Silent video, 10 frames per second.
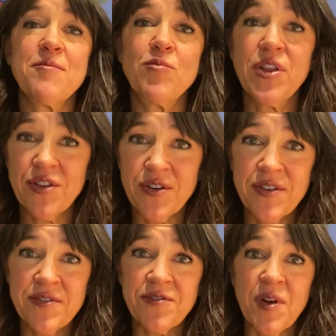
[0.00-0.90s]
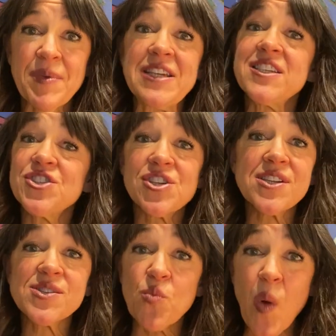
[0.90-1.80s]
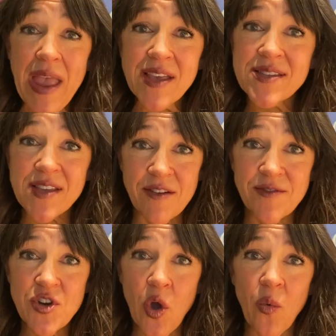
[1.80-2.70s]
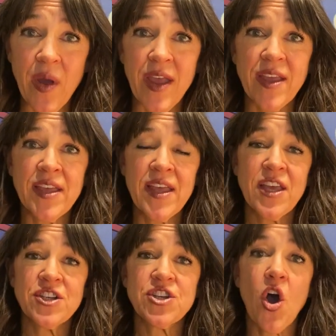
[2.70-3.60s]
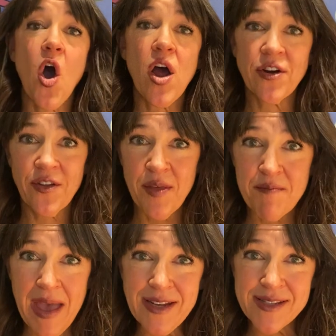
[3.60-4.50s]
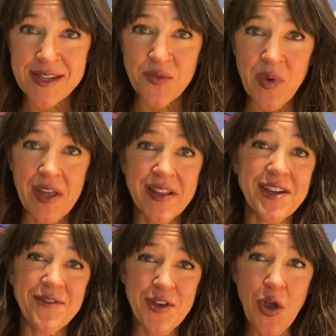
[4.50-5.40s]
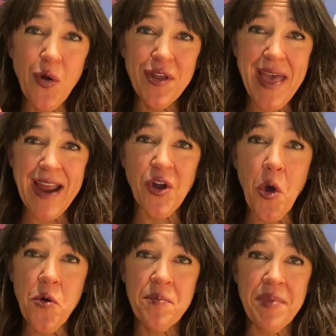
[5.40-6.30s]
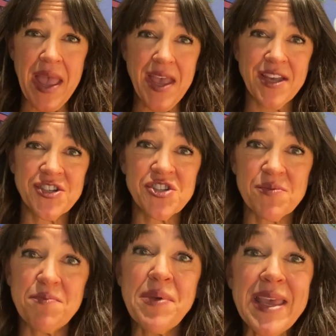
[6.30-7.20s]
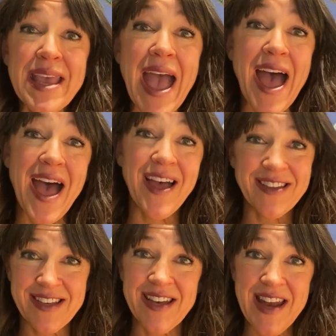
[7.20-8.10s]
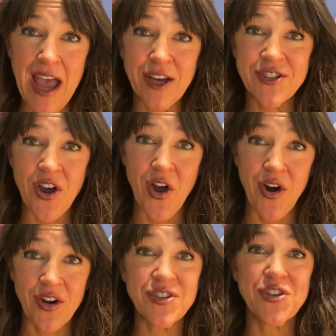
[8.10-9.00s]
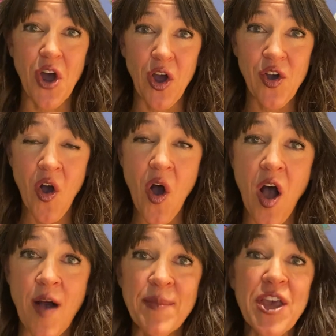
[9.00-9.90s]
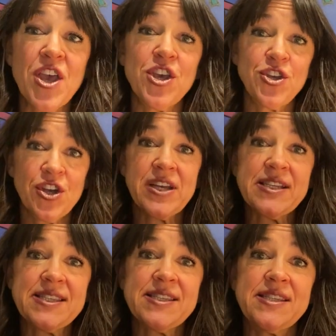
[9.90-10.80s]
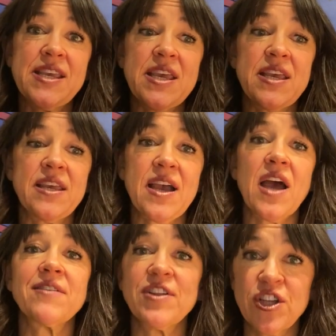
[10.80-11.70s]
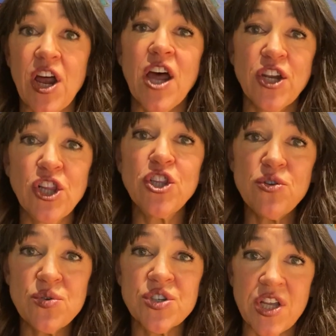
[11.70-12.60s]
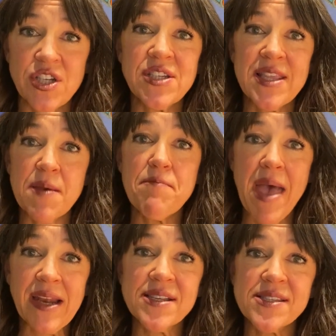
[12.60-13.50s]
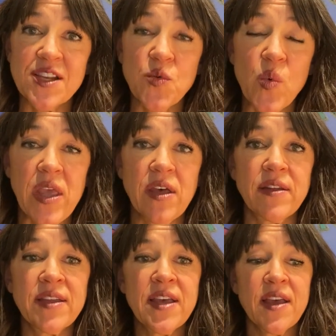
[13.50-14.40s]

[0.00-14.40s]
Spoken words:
We learn from Indigenous ways of knowing to honor the medicine wheel. And if you go to that homepage, beaconnectr.com, you're going to see kind of an allusion to the medicine wheel.